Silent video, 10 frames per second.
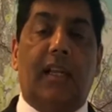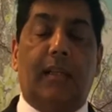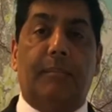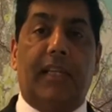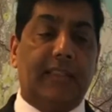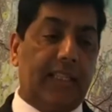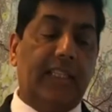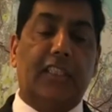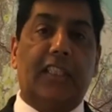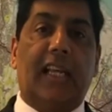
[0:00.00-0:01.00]
because
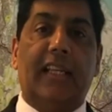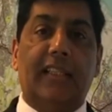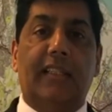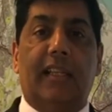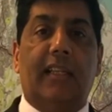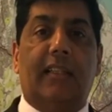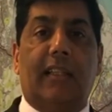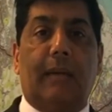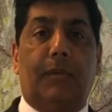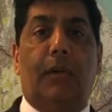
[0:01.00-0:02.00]
each day
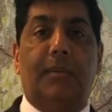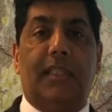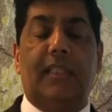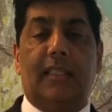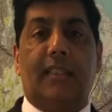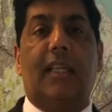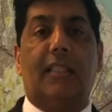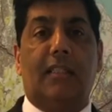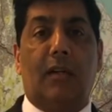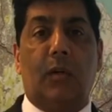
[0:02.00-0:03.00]
that property doesn't get
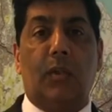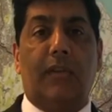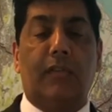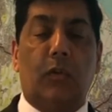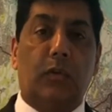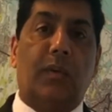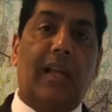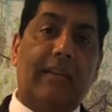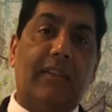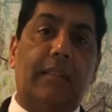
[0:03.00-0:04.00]
sold, of course we're
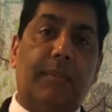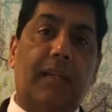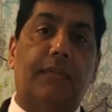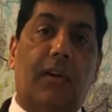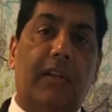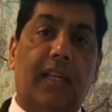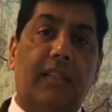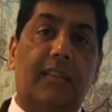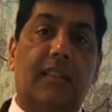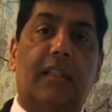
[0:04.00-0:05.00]
having to pay
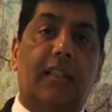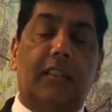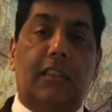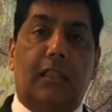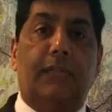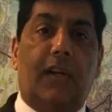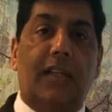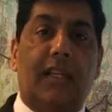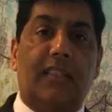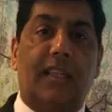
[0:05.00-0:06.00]
finance to the
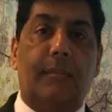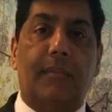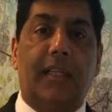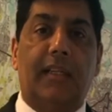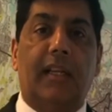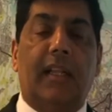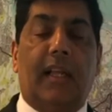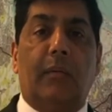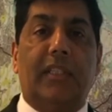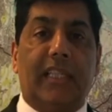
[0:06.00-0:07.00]
finance company,
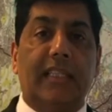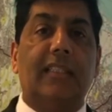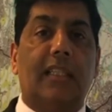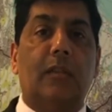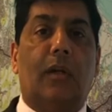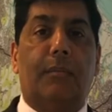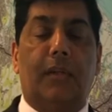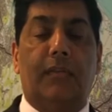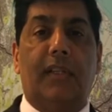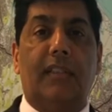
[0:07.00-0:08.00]
which eats into our
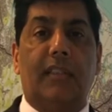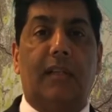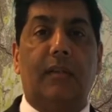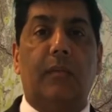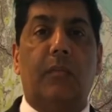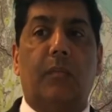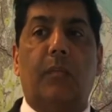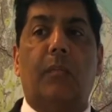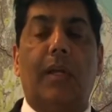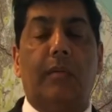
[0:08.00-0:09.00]
profit. So
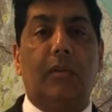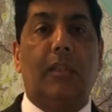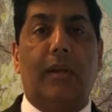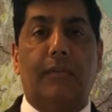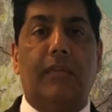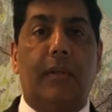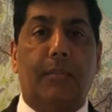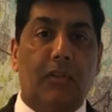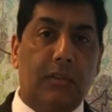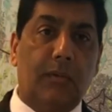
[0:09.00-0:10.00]
we will do everything
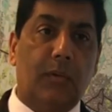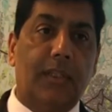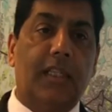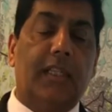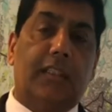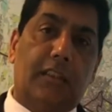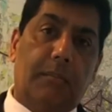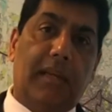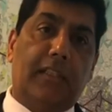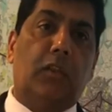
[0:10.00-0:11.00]
possible to
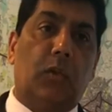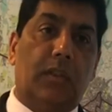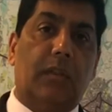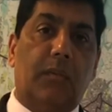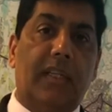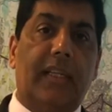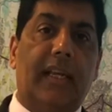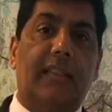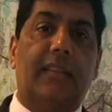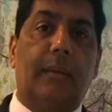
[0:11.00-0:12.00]
make sure that we
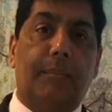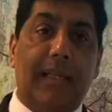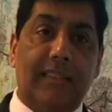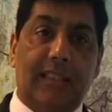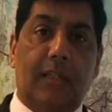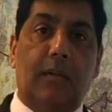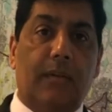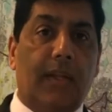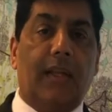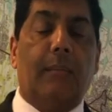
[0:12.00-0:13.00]
get the best deal,
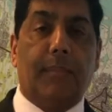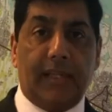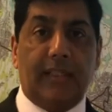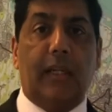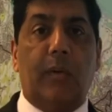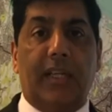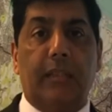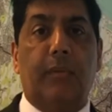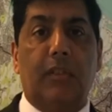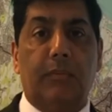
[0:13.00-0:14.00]
but in the
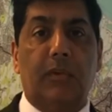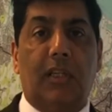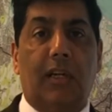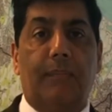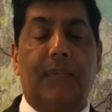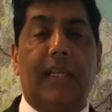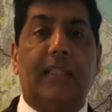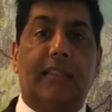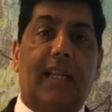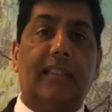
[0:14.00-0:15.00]
quickest possible time.
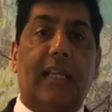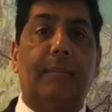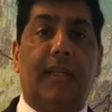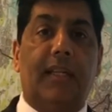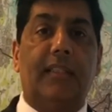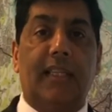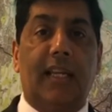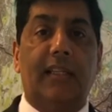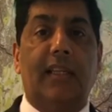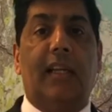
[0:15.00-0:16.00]
So that's happening at
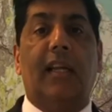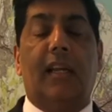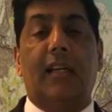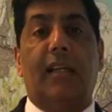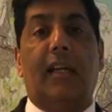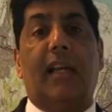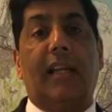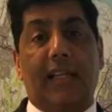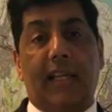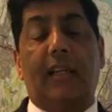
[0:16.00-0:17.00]
10,
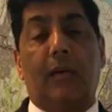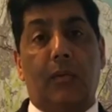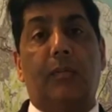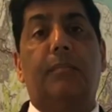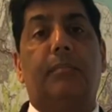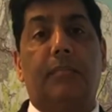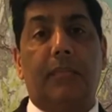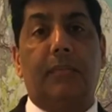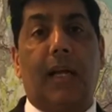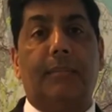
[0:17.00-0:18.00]
and again, I will
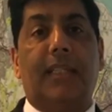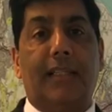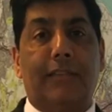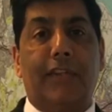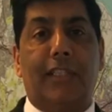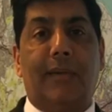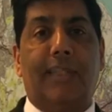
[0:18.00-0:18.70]
update the video at